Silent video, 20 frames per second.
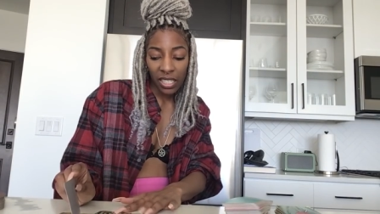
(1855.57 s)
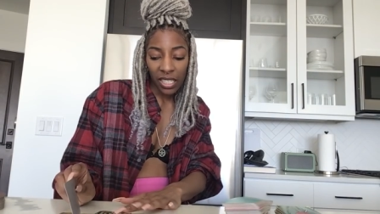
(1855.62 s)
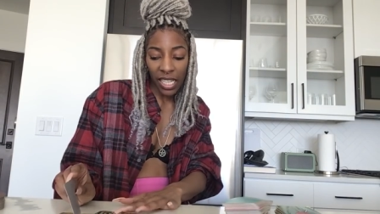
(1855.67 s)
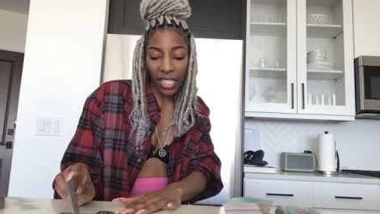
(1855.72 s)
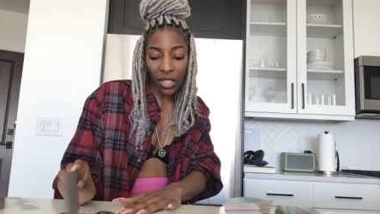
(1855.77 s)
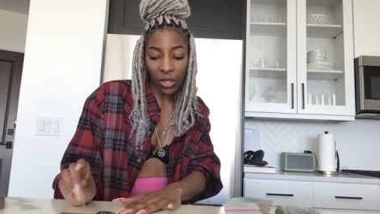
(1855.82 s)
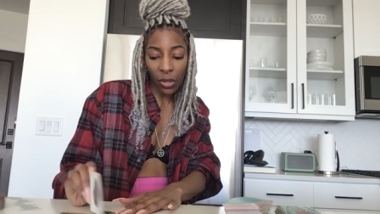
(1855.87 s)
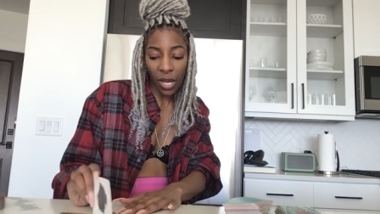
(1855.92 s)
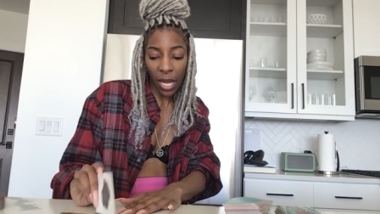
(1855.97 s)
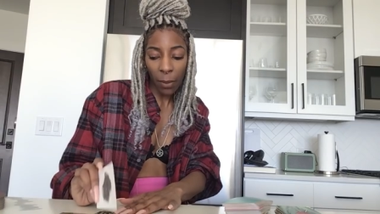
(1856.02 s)

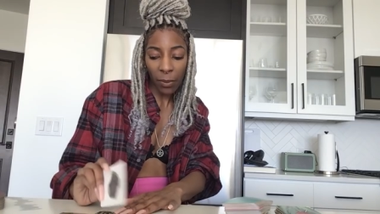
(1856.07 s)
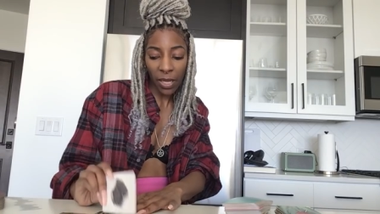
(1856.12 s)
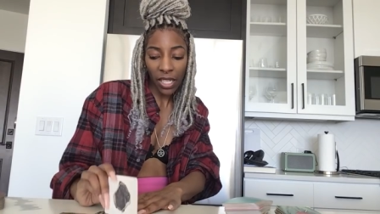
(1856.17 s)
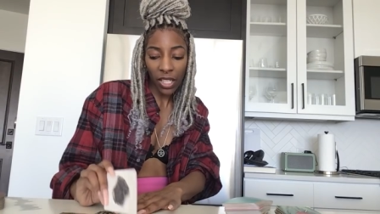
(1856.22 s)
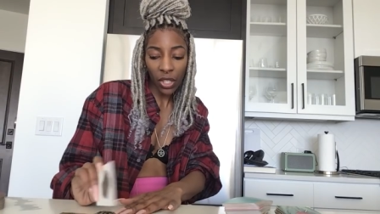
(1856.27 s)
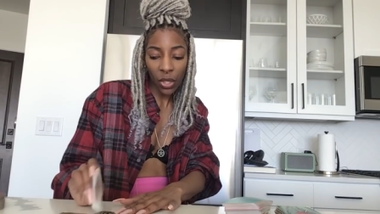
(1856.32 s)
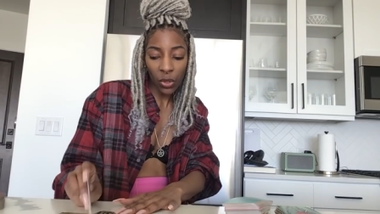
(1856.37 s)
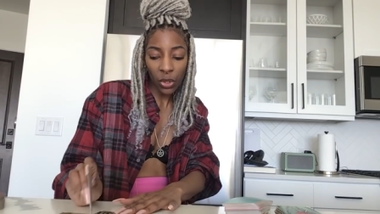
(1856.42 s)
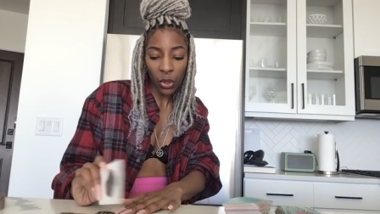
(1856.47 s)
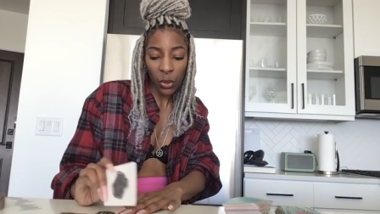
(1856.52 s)
Like you, I'm
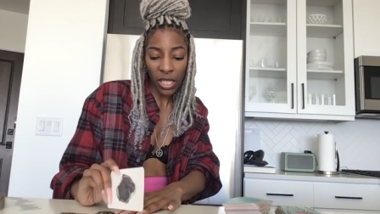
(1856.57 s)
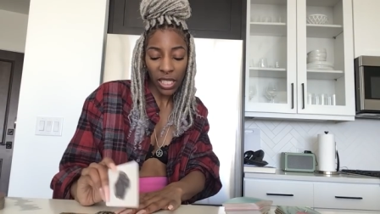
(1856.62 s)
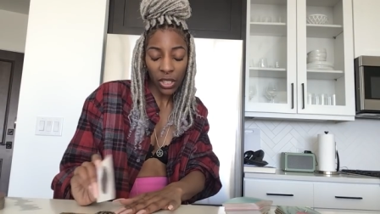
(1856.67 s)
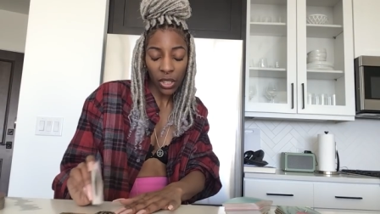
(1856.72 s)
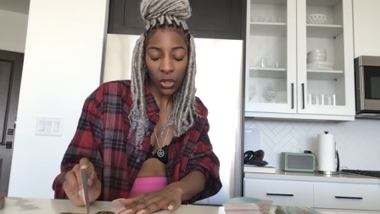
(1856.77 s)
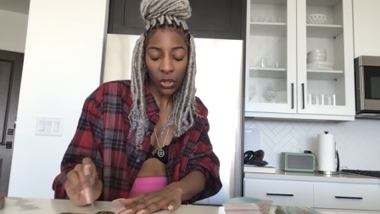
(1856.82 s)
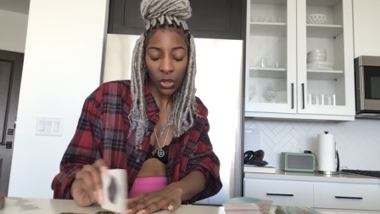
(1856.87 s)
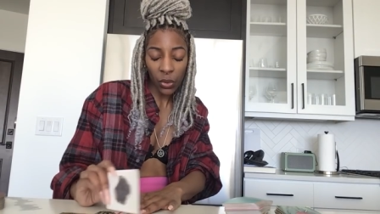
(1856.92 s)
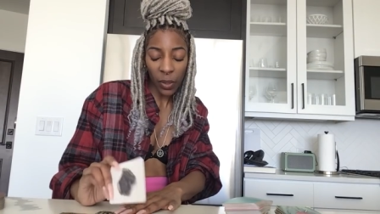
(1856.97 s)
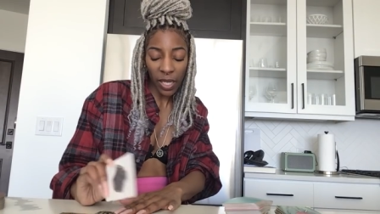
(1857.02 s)
getting you'll do
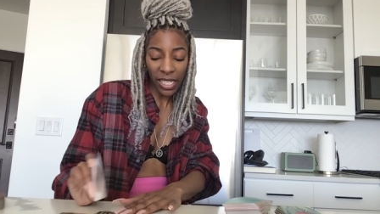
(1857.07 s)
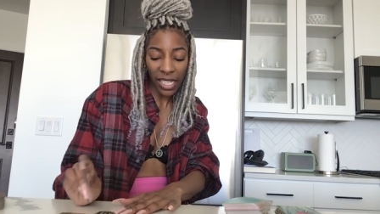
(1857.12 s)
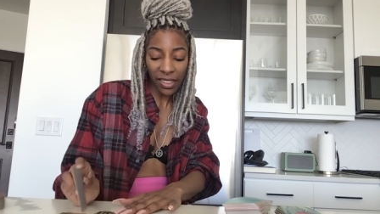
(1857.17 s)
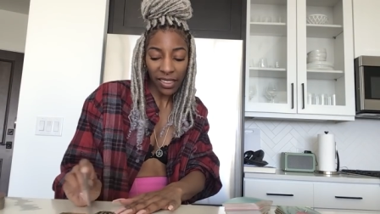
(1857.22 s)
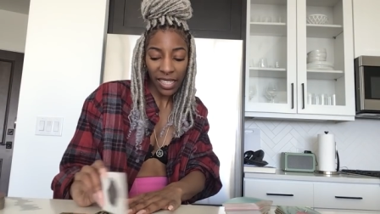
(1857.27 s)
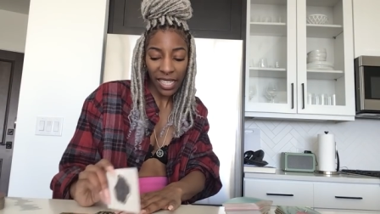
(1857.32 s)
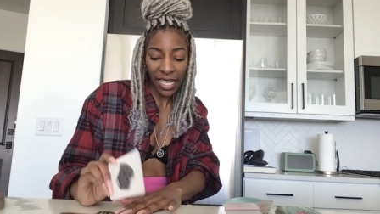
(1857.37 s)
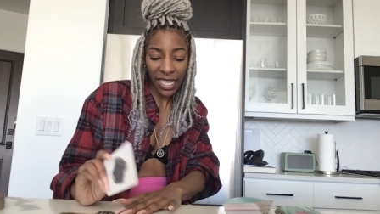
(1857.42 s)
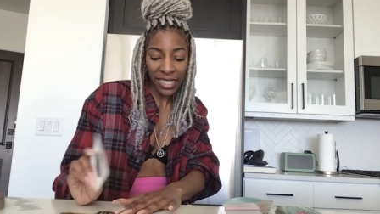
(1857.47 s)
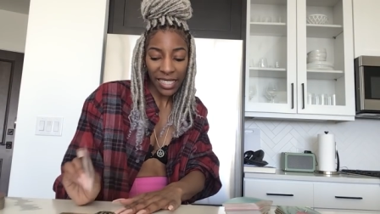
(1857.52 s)
you'll do
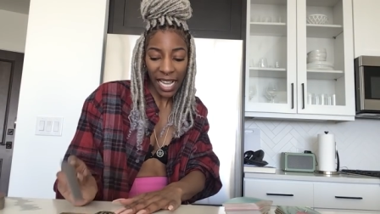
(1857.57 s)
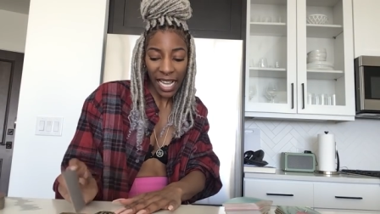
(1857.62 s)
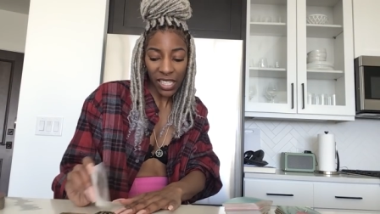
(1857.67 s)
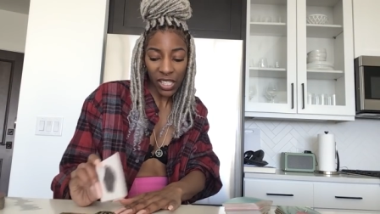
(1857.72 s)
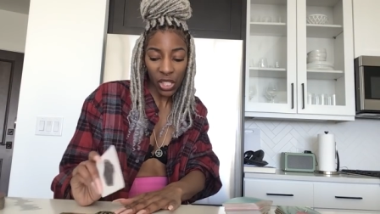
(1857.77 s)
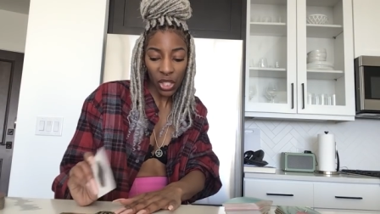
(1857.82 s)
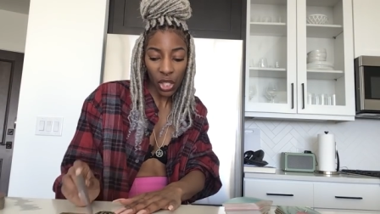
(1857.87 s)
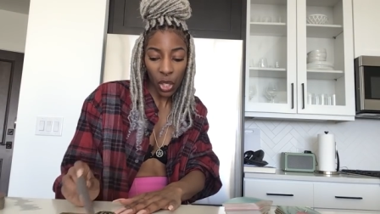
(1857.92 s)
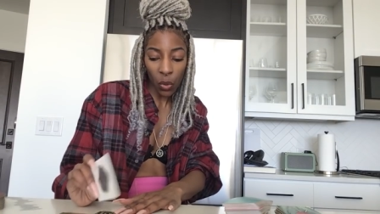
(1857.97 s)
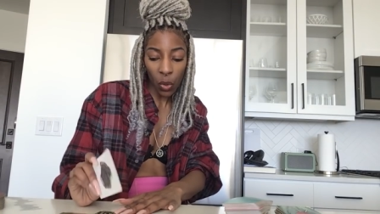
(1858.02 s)
anything
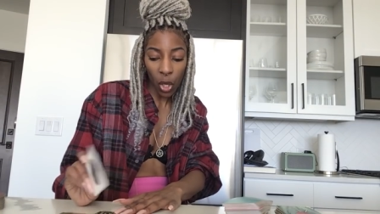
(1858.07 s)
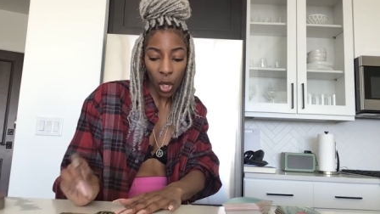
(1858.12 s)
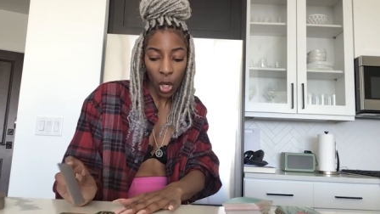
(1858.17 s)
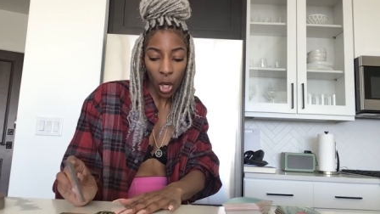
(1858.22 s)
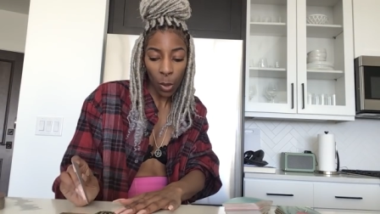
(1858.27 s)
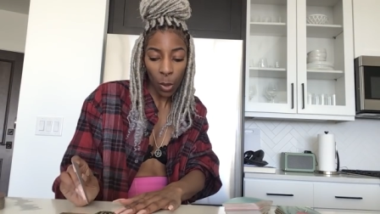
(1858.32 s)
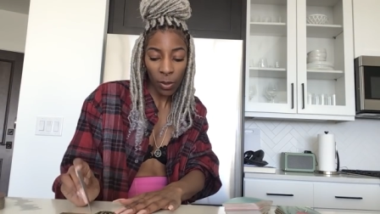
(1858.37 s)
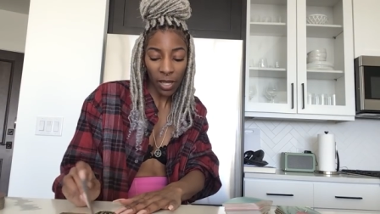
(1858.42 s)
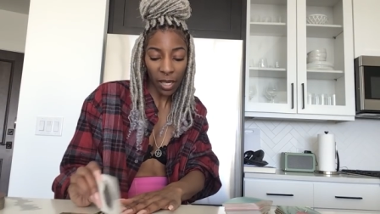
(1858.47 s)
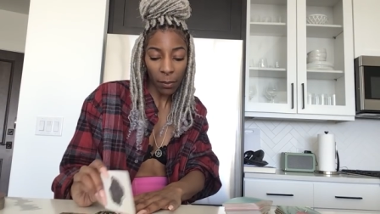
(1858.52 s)
not to go
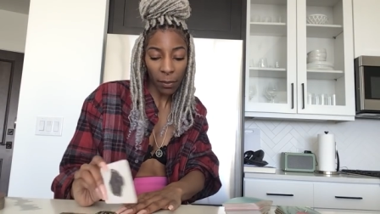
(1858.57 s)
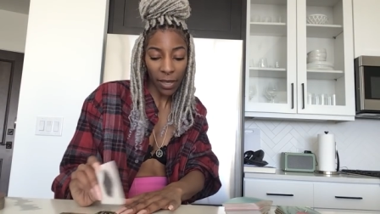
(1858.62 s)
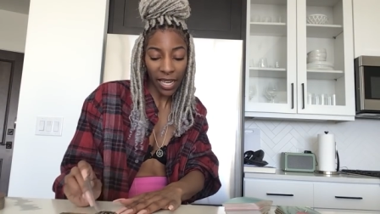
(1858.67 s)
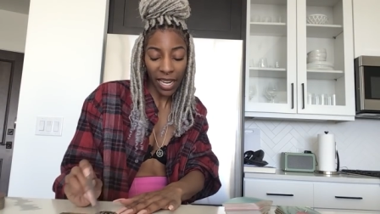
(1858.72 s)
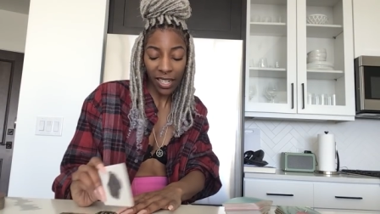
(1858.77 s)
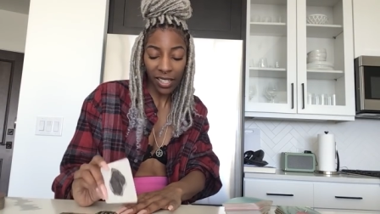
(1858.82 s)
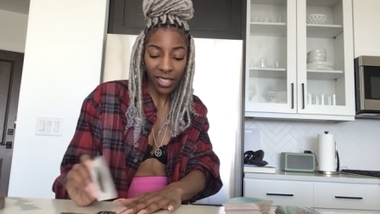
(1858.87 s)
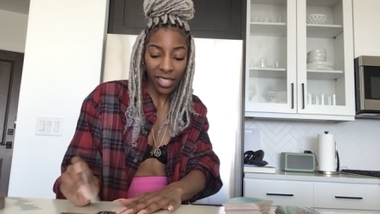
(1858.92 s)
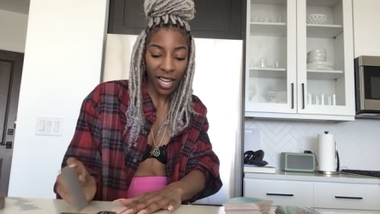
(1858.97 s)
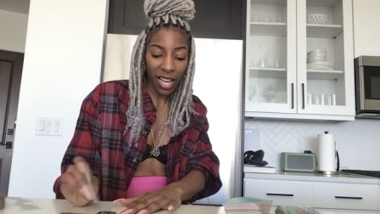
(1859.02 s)
home. Like man,
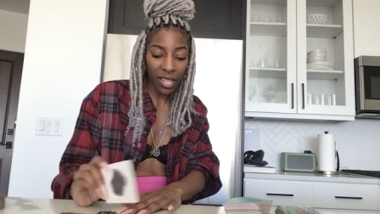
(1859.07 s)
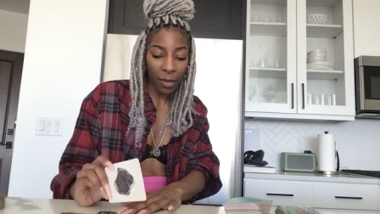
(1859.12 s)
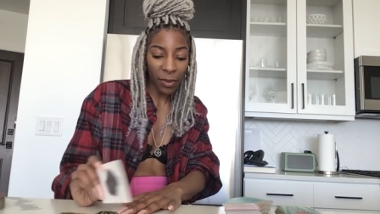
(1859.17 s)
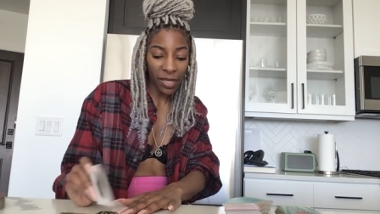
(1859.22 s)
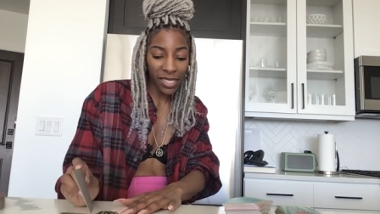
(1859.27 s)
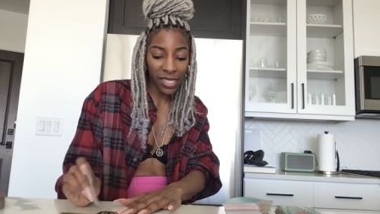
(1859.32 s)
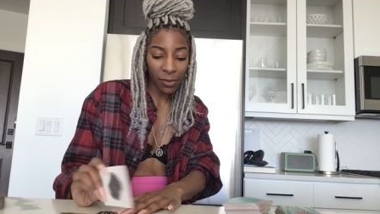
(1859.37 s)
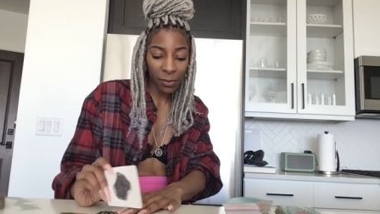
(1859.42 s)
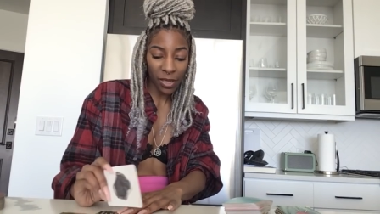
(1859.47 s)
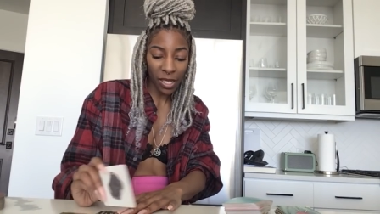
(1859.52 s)
I, nah, let me
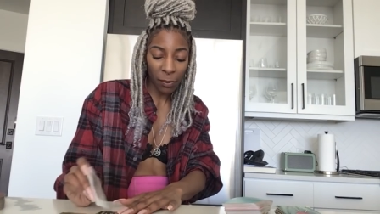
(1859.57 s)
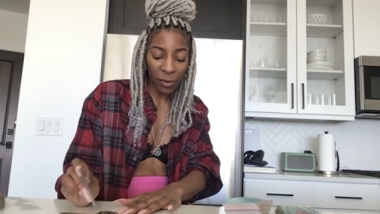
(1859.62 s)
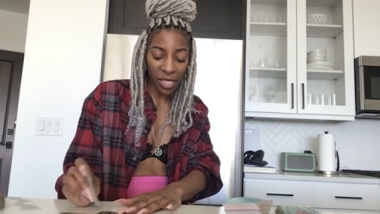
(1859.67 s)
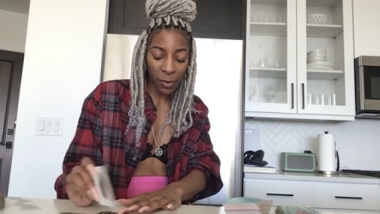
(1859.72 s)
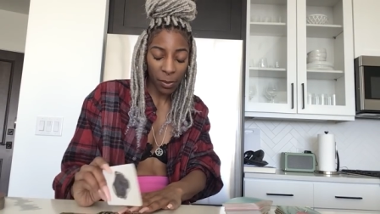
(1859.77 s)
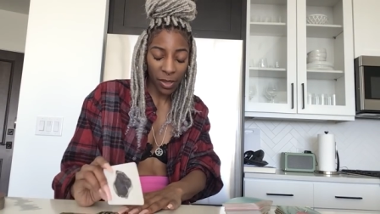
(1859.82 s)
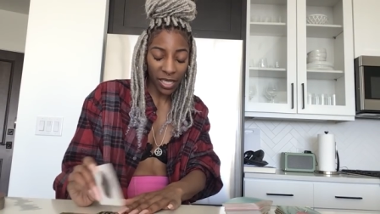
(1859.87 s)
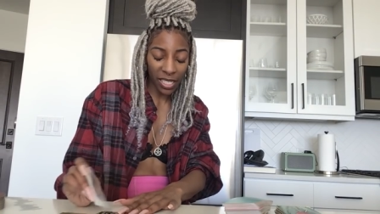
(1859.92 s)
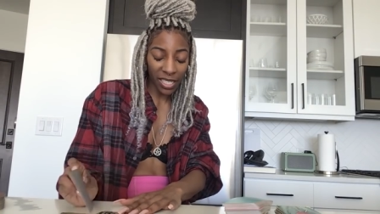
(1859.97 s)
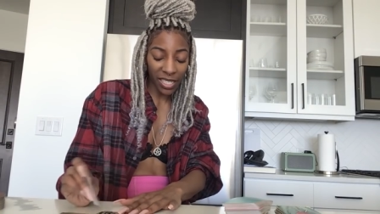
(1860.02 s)
just let me
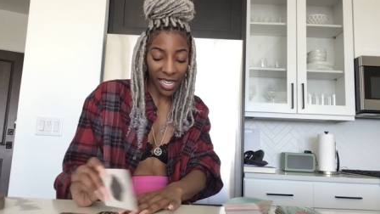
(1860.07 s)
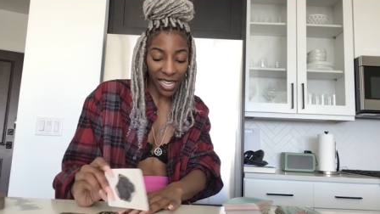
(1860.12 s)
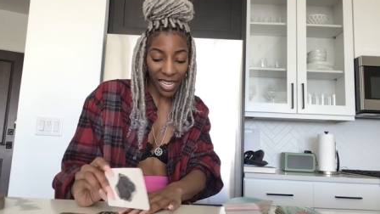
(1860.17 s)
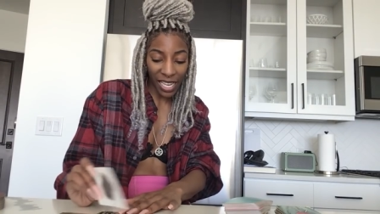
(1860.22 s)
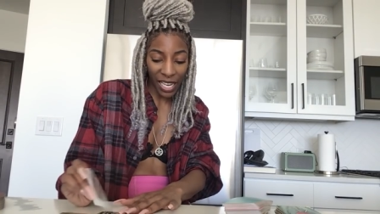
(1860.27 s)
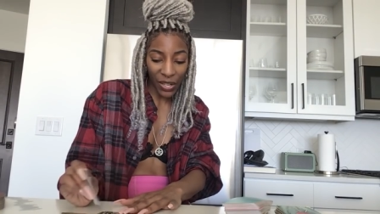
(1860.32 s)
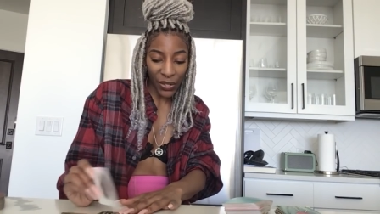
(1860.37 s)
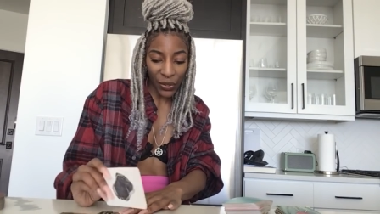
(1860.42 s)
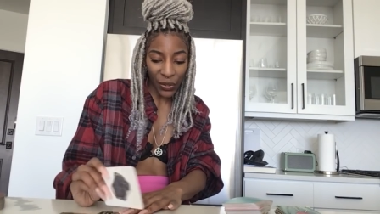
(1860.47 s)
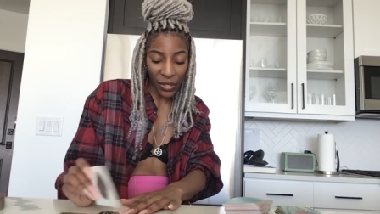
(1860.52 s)
spend the
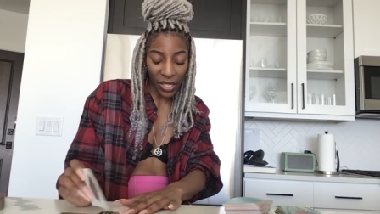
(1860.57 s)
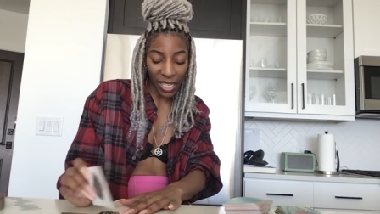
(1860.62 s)
night or